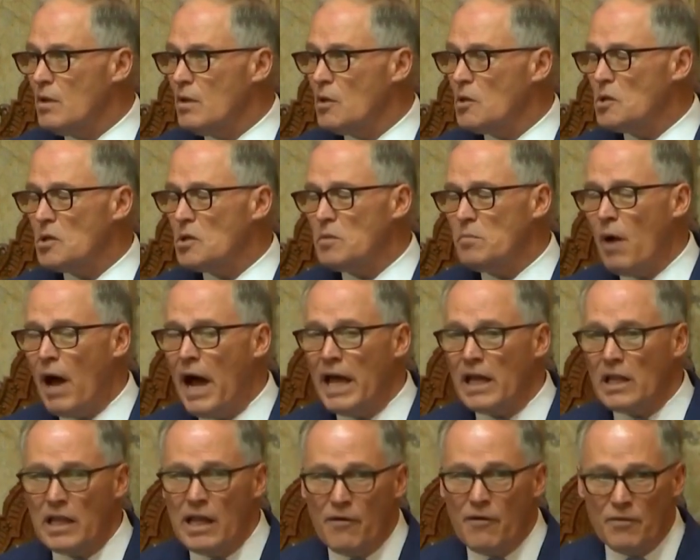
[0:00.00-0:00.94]

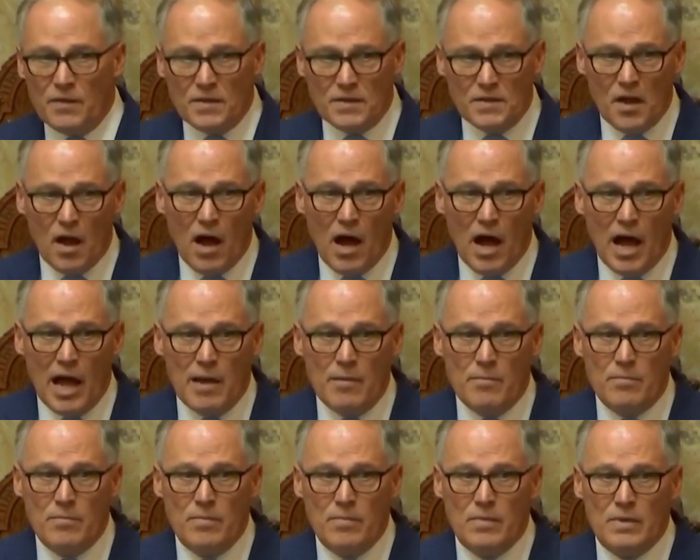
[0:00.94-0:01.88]
11th
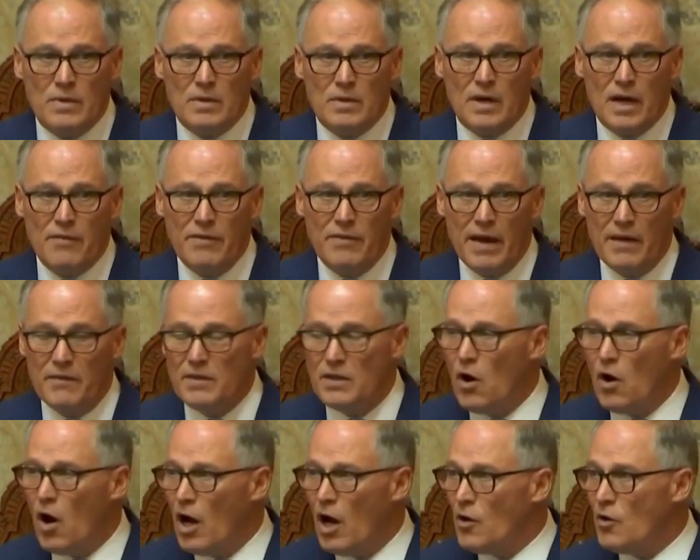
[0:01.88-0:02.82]
time I've had
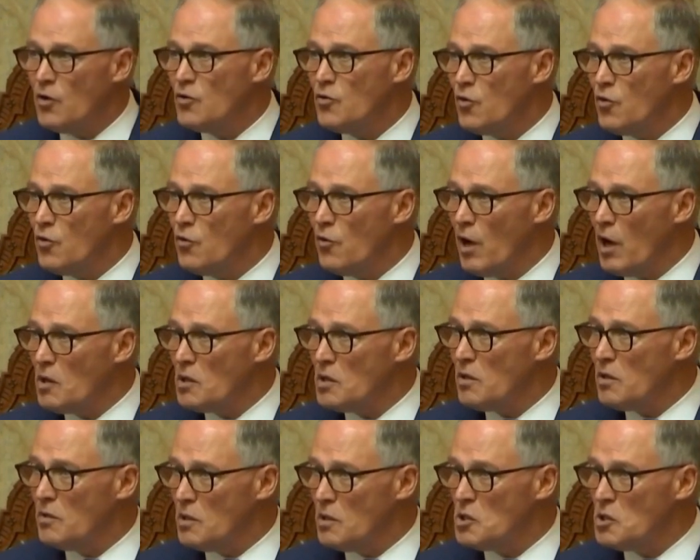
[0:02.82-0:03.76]
the honor to
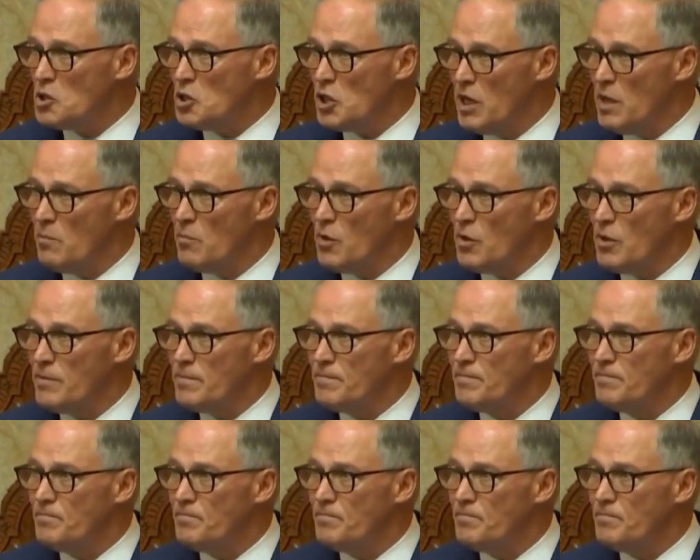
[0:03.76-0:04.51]
address this chamber.